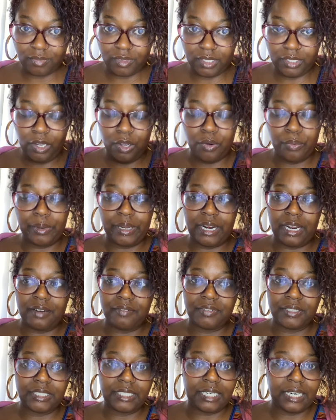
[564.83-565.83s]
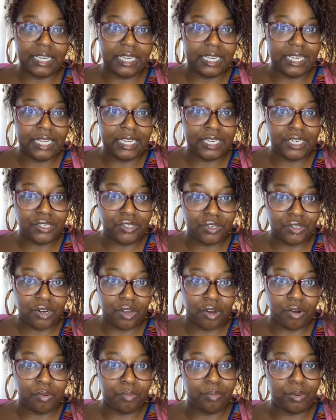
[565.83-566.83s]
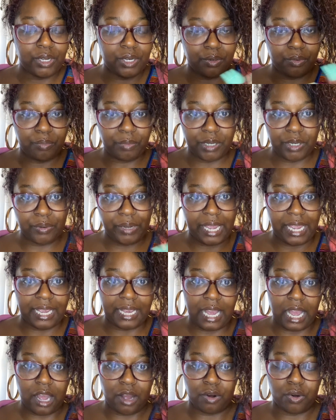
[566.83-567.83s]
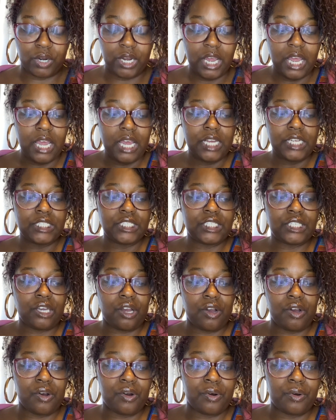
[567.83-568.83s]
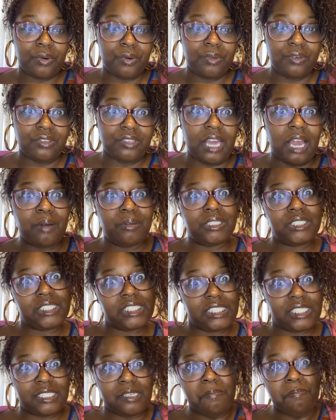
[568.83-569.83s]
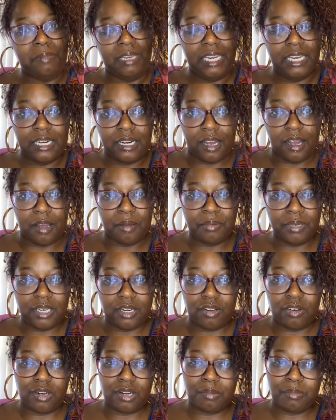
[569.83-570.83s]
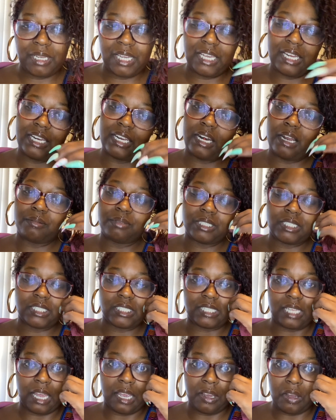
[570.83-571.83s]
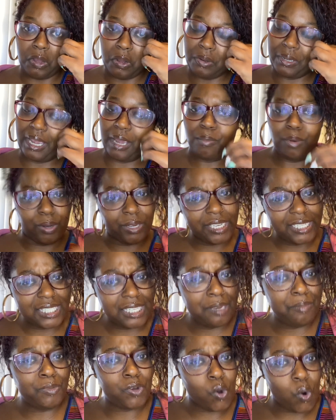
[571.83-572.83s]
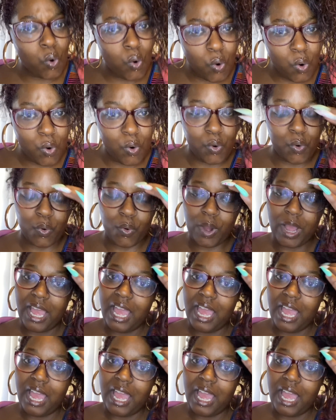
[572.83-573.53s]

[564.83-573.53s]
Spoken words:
or whatever, and, you know, we'll hang out. So that was just the meetup, you know what I mean? And I was just like, oh, okay, well, he seemed cool.